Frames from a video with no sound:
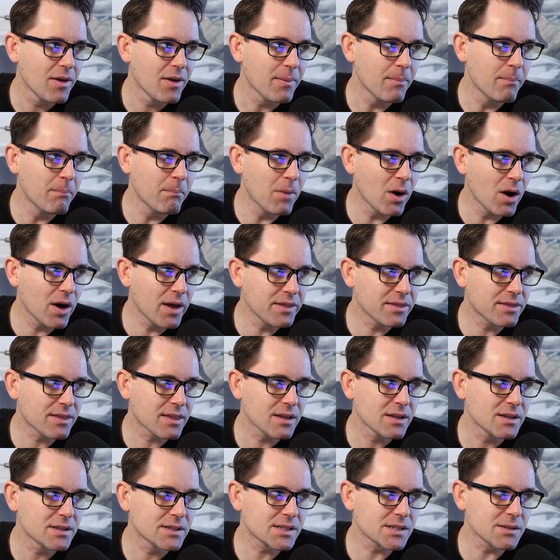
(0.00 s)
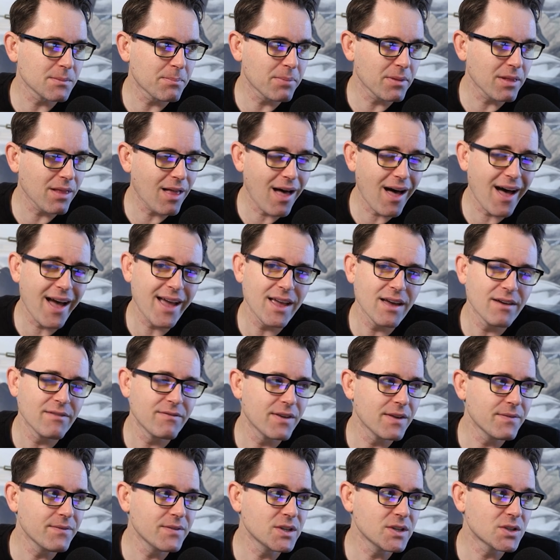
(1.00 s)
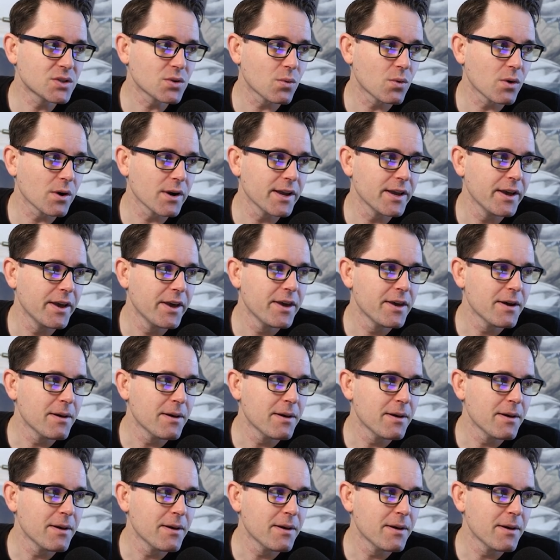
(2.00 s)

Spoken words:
month supply of inventory.